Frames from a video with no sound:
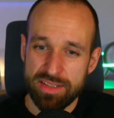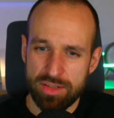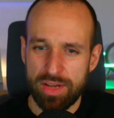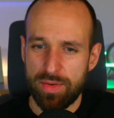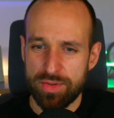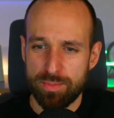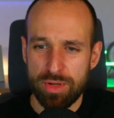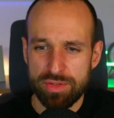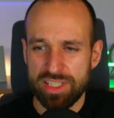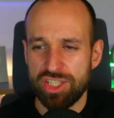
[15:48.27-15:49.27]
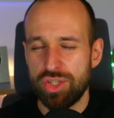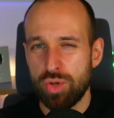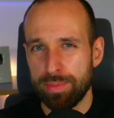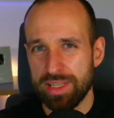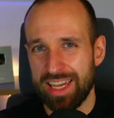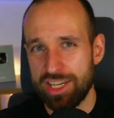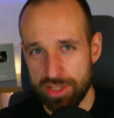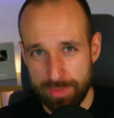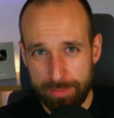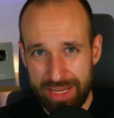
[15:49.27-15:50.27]
So I have mostly two applications.
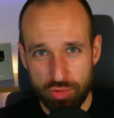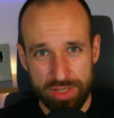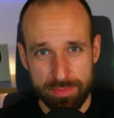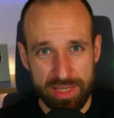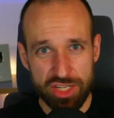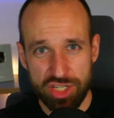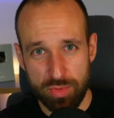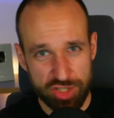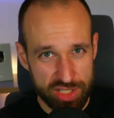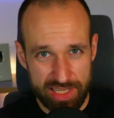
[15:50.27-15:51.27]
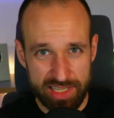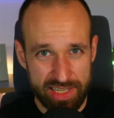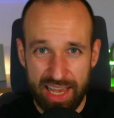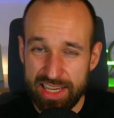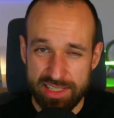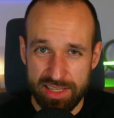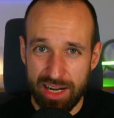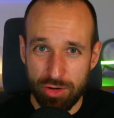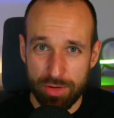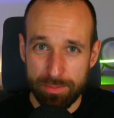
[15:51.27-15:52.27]
My Matrix Manager, which is like an
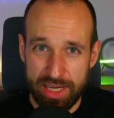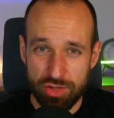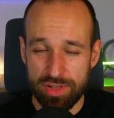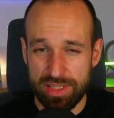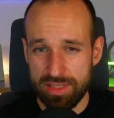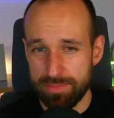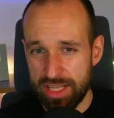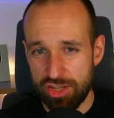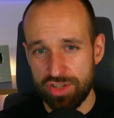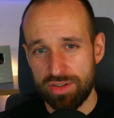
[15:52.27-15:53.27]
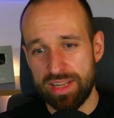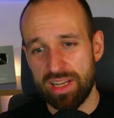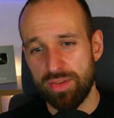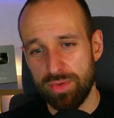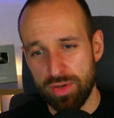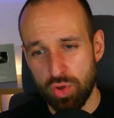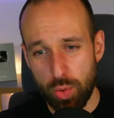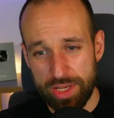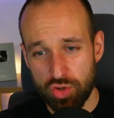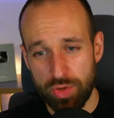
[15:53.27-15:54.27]
Eisenhower Matrix Manager, and I have a
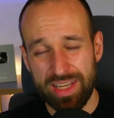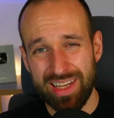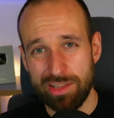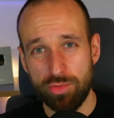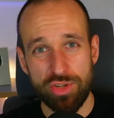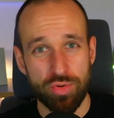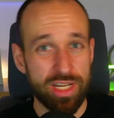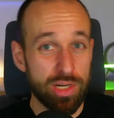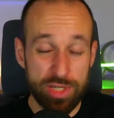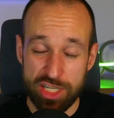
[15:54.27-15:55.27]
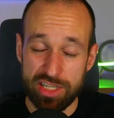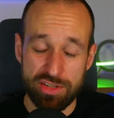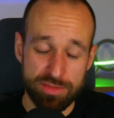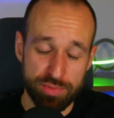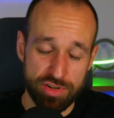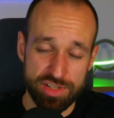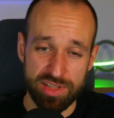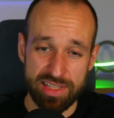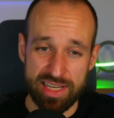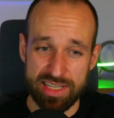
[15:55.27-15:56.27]
Quick Track Calorie Tracker, which I use
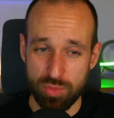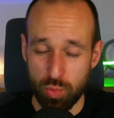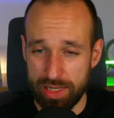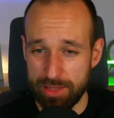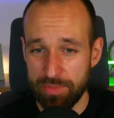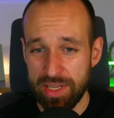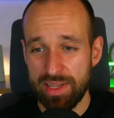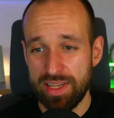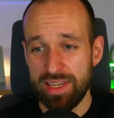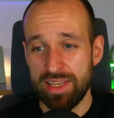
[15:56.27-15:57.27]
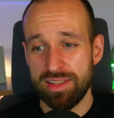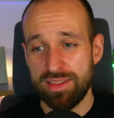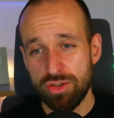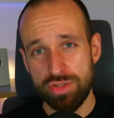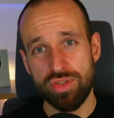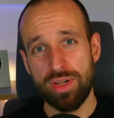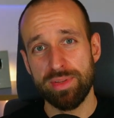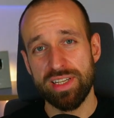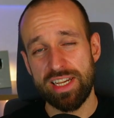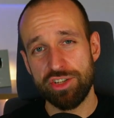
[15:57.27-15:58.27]
personally as well. Those two
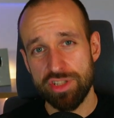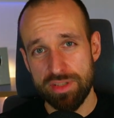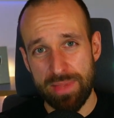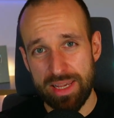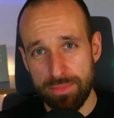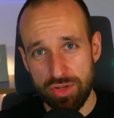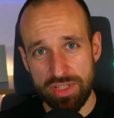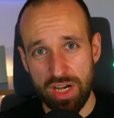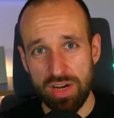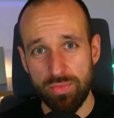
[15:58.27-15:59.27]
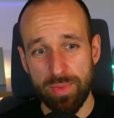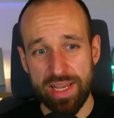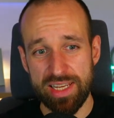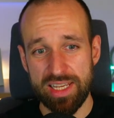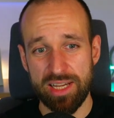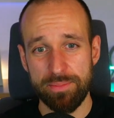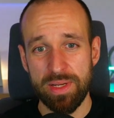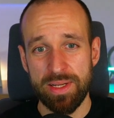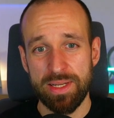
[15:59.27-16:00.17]
applications make most of my income.